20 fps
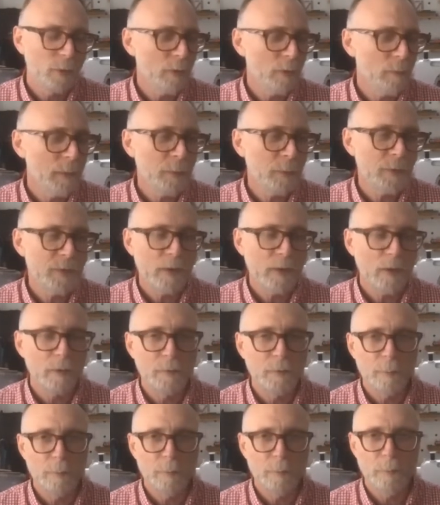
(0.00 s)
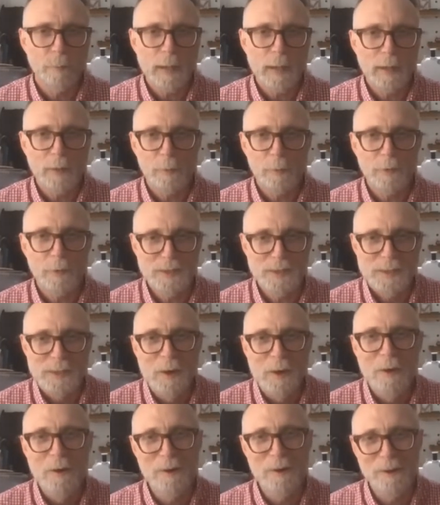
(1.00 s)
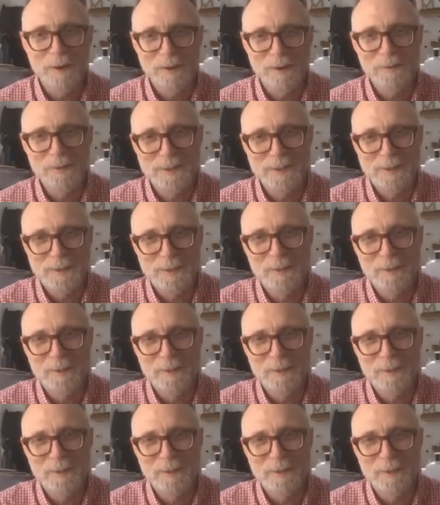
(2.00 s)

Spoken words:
resolved back when the song was